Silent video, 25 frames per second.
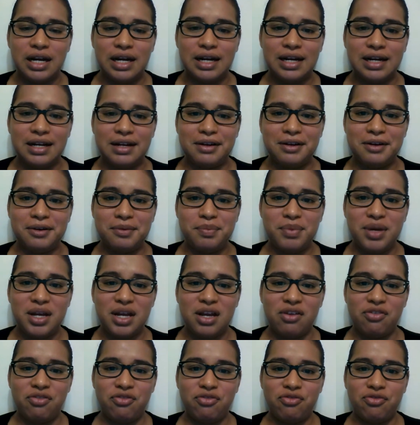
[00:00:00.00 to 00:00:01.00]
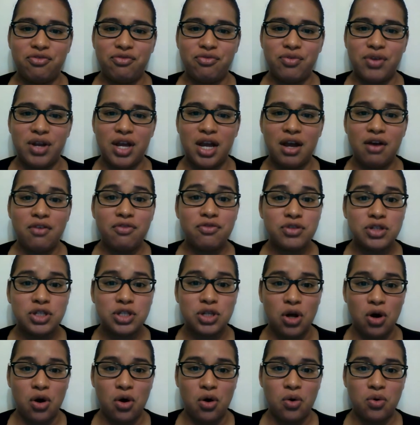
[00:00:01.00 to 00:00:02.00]
If
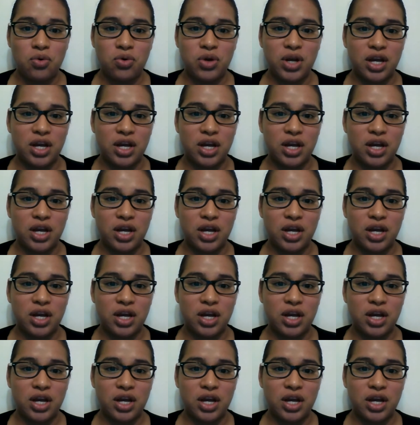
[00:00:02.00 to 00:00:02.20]
so,